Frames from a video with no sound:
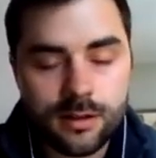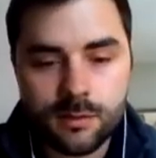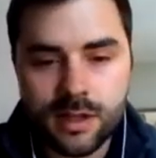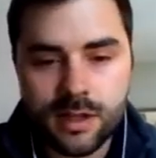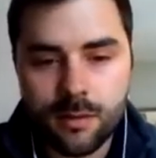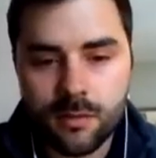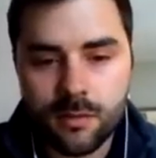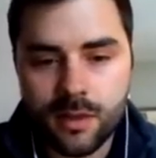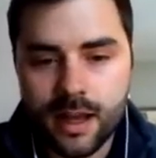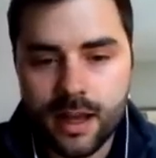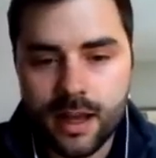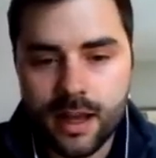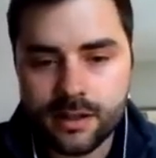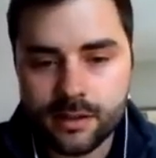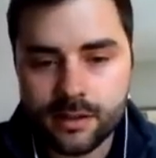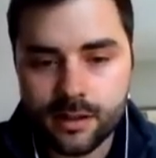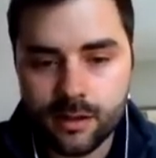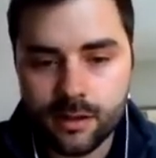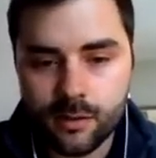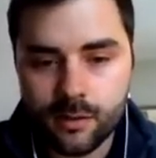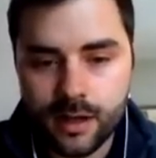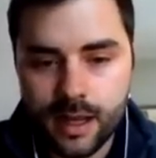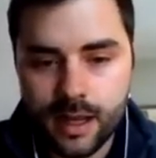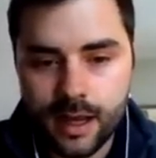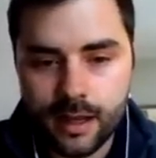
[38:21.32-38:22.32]
sometime last
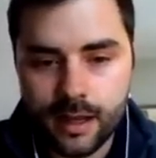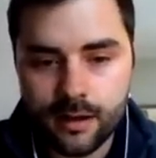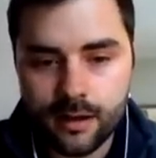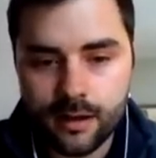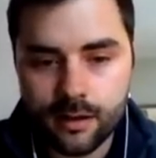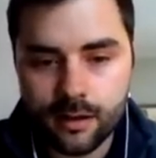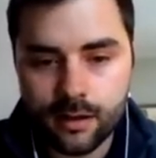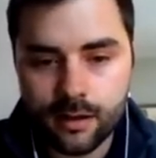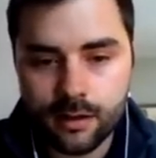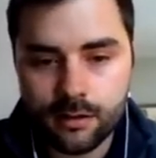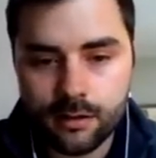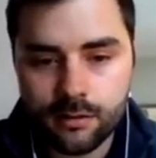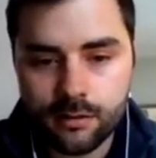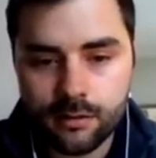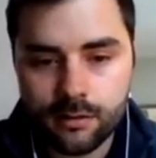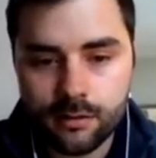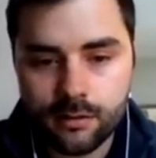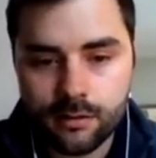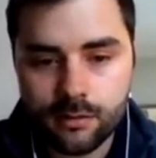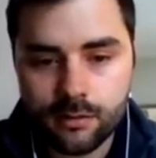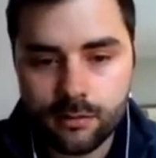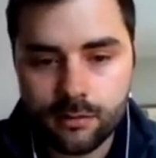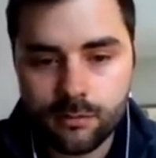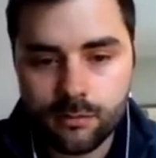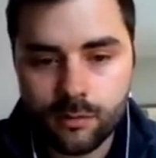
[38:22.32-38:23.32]
year
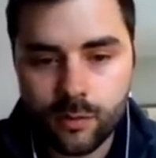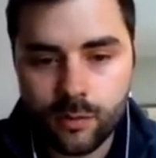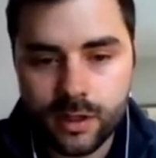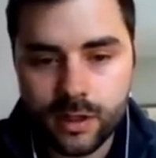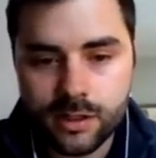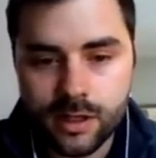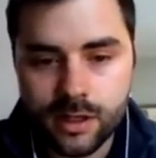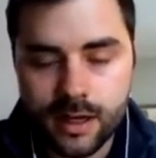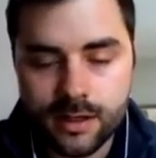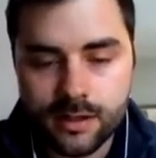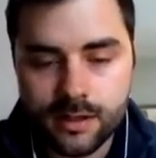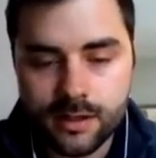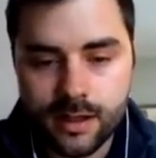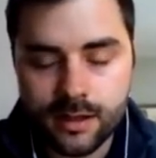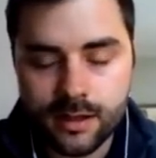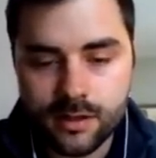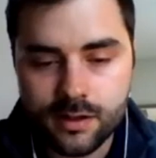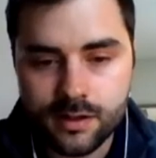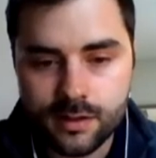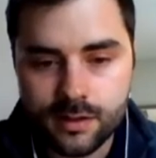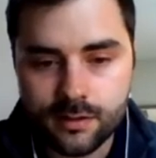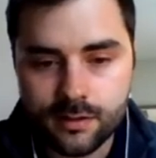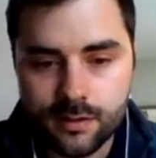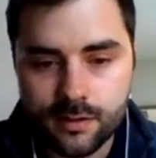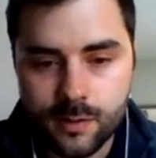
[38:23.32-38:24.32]
we changed that,
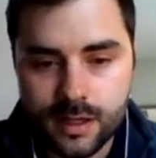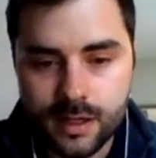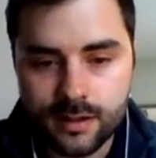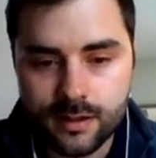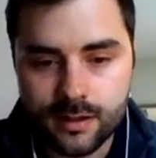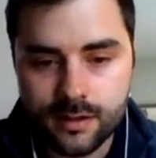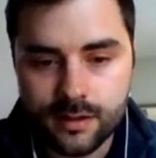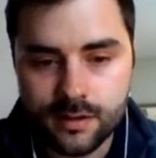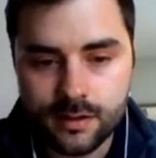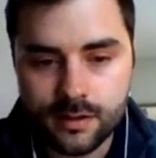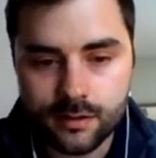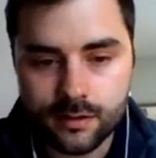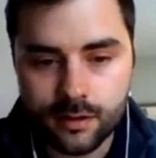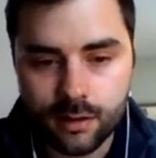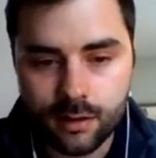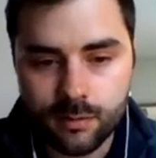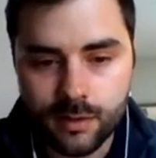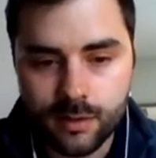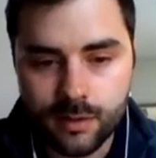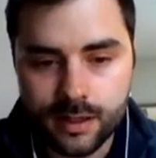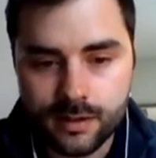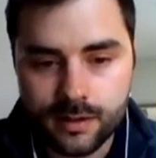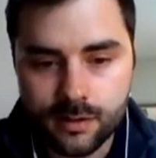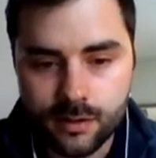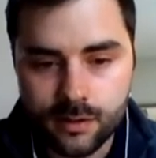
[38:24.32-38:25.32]
just tweaked it just a little
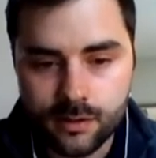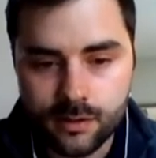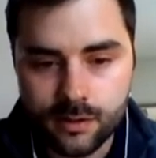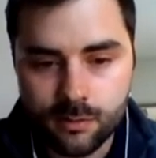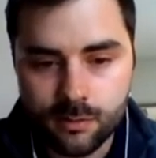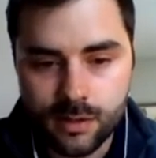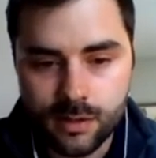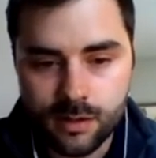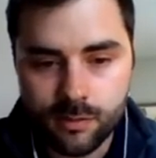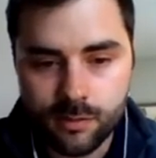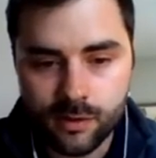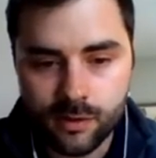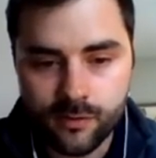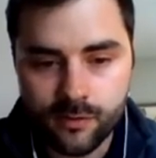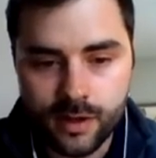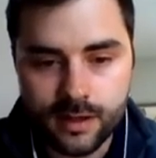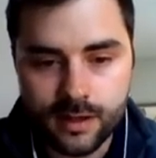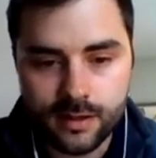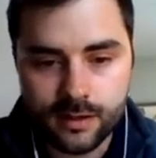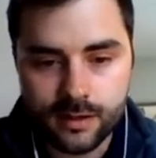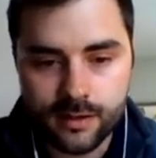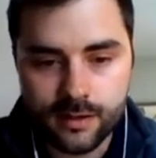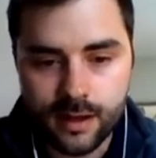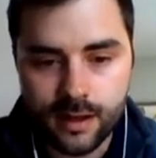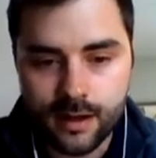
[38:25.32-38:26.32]
bit, so it should be
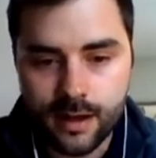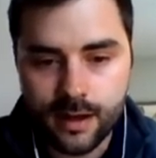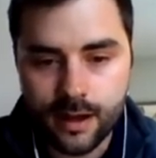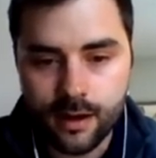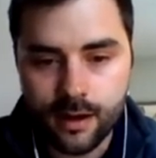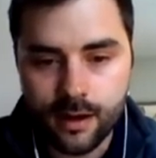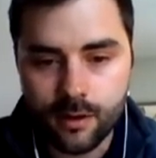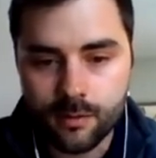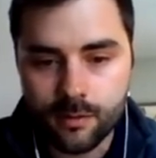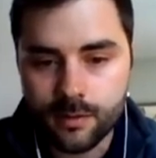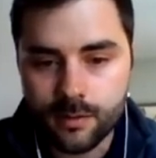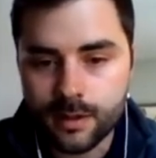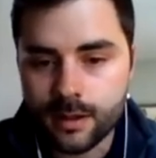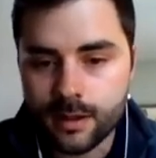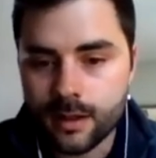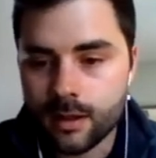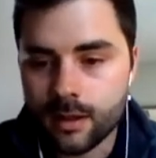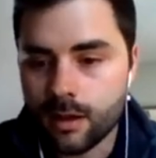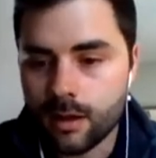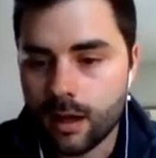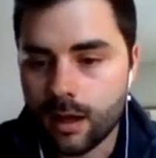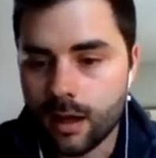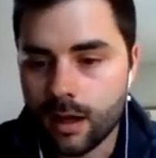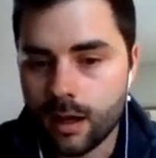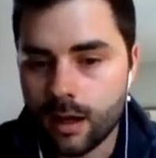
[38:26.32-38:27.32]
preventing that now.
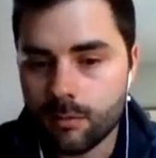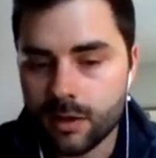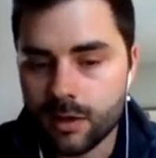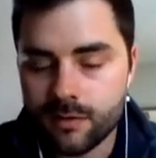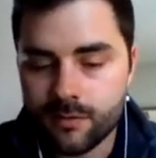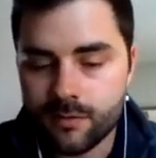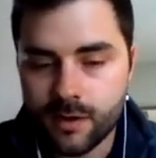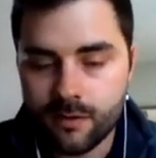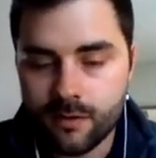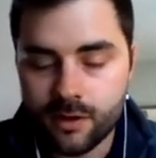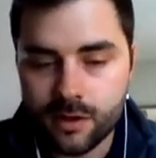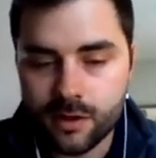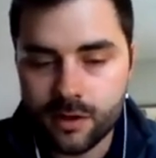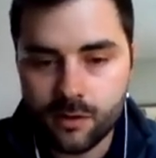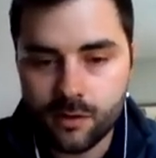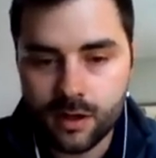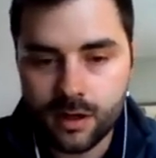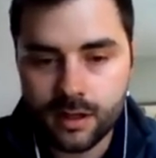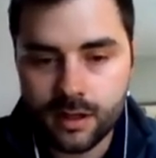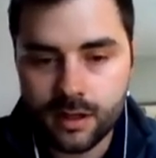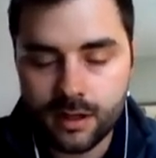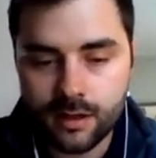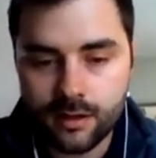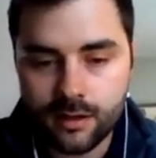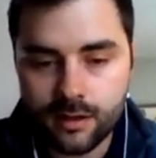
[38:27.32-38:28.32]
But if you ever do
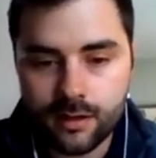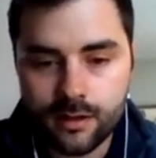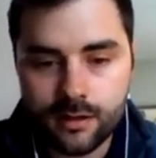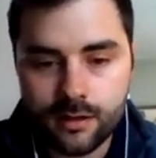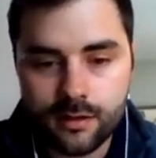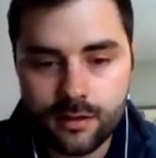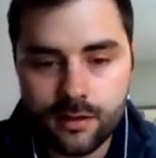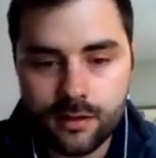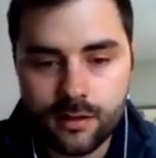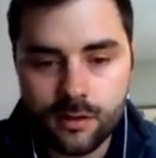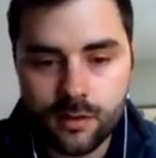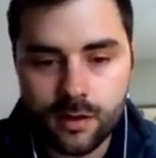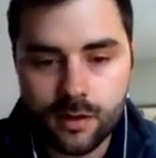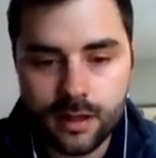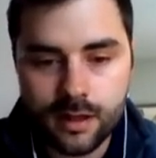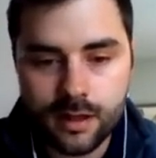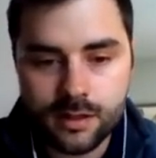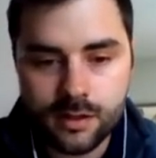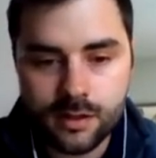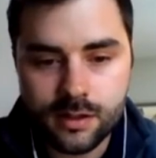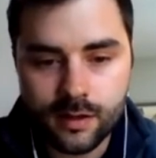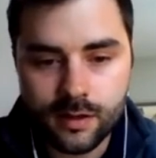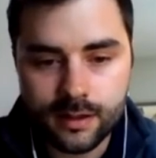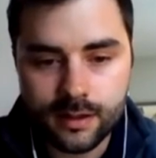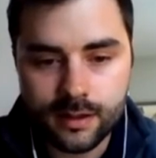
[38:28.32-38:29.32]
run into an
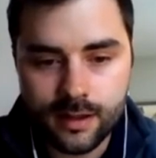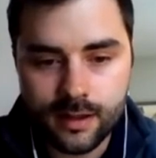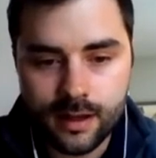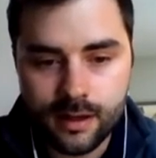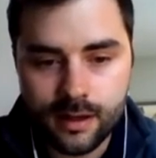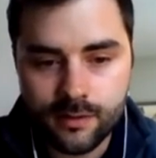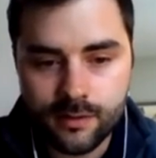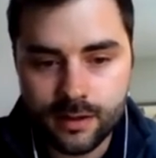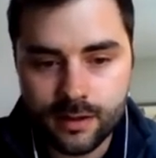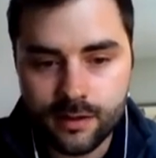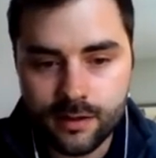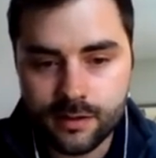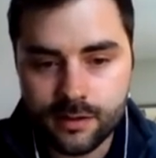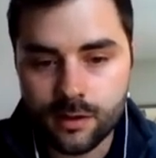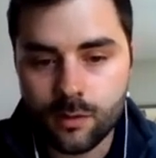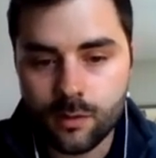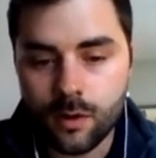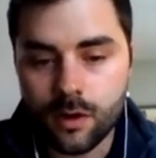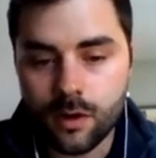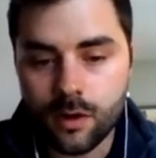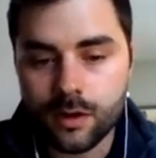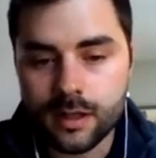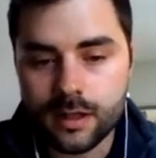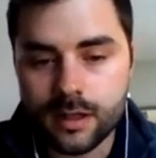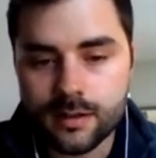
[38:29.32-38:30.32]
issue like that, you think there's a
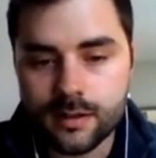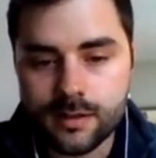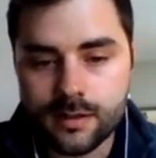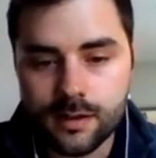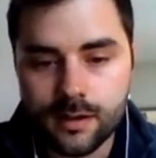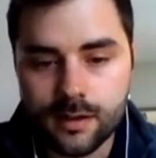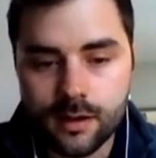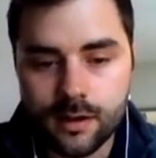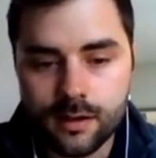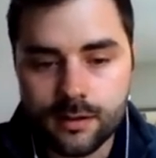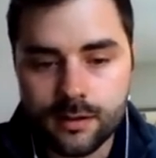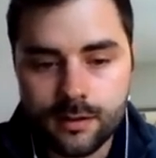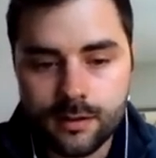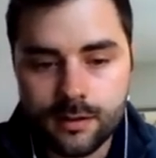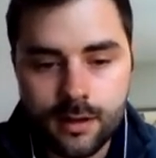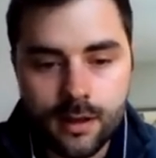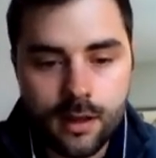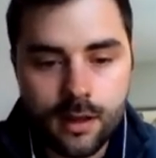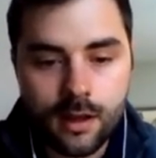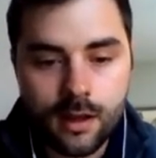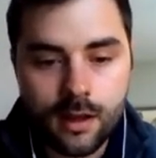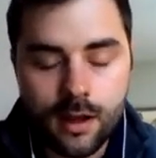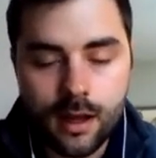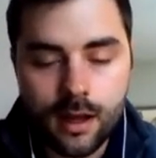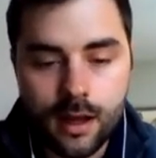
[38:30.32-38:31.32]
quality concern,
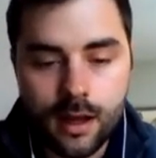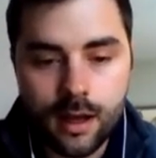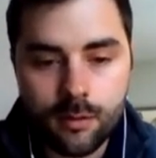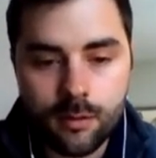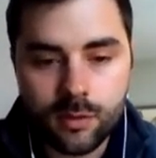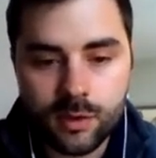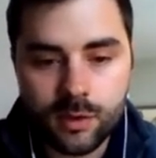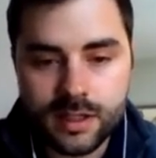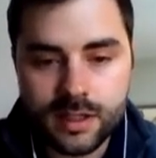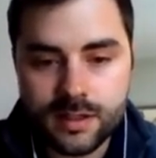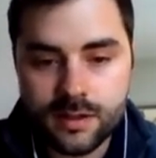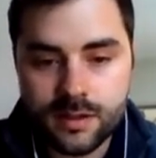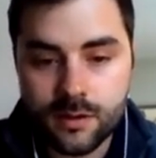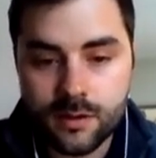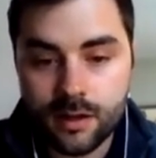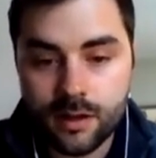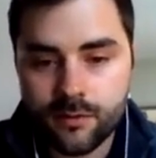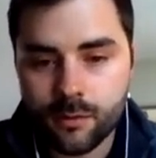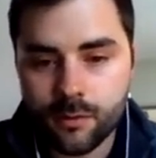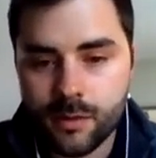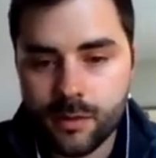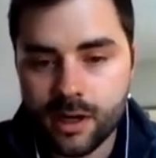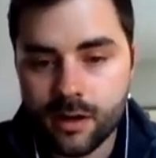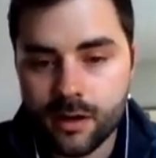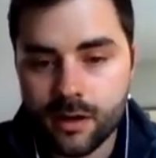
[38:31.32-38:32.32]
please do
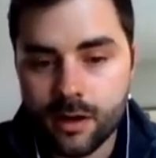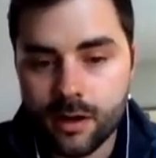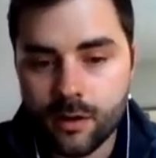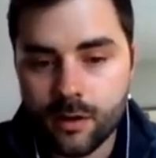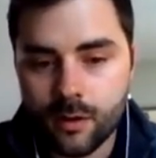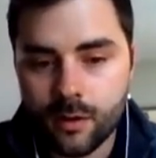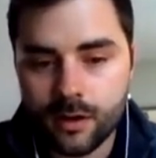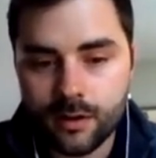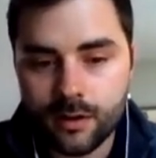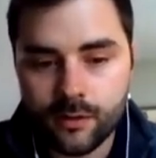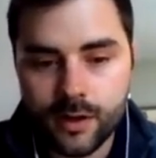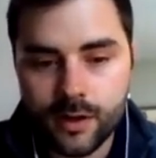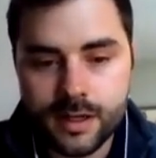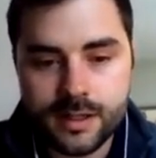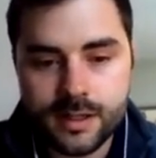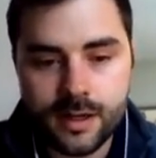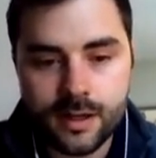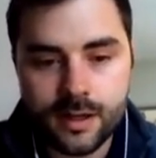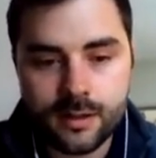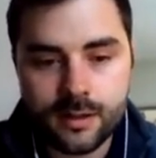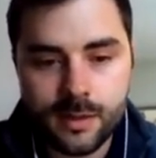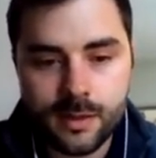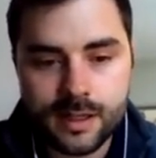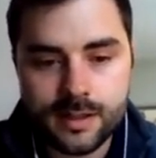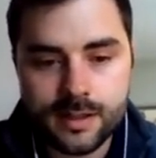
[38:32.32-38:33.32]
let Vermeer know or reach
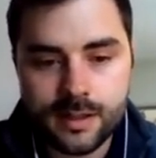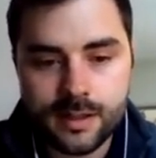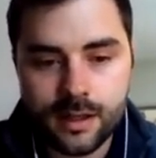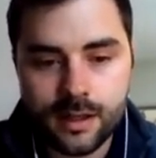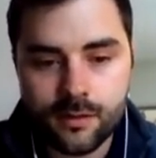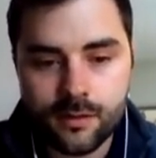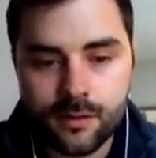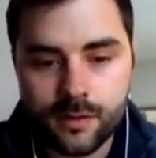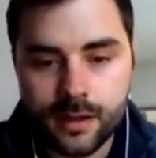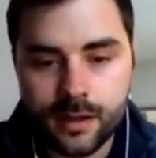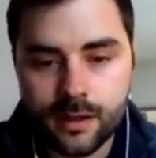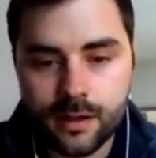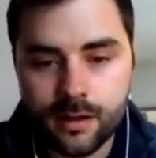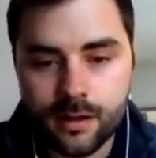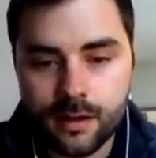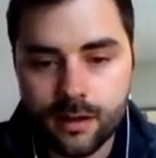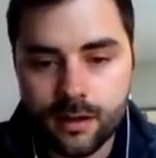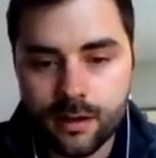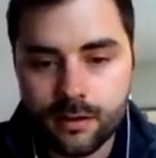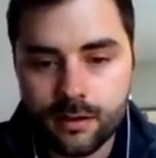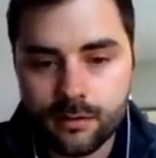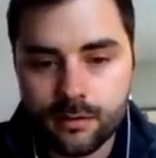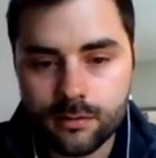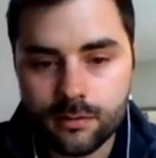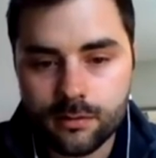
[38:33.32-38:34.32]
out to myself, and
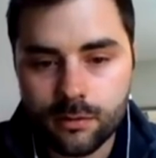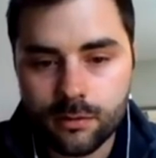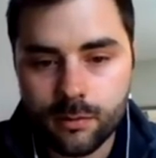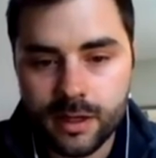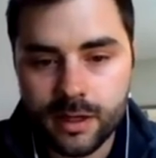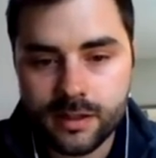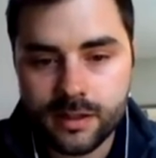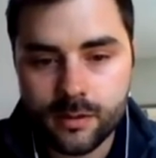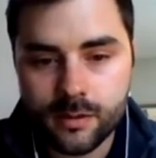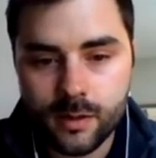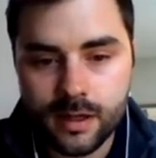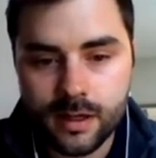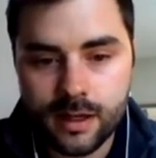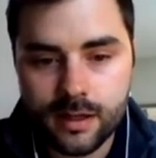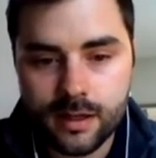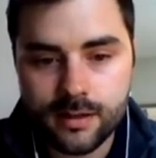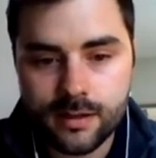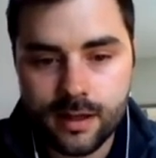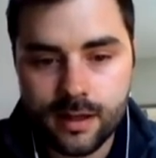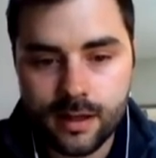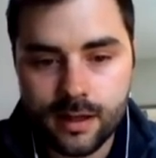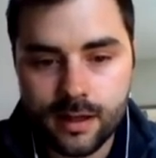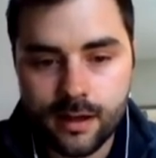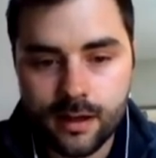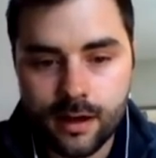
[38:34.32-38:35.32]
we'll make sure we get you
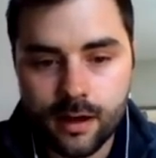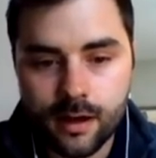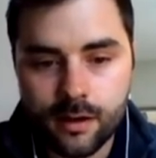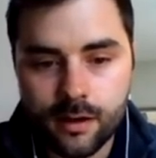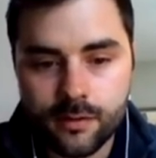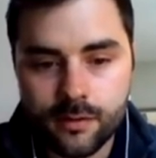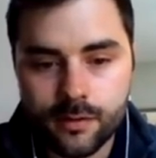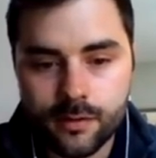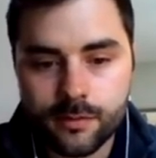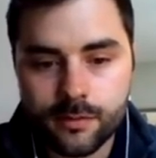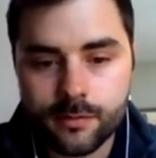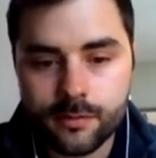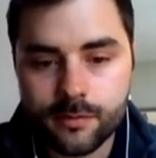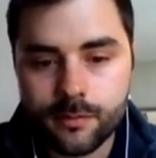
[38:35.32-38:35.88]
taken care of.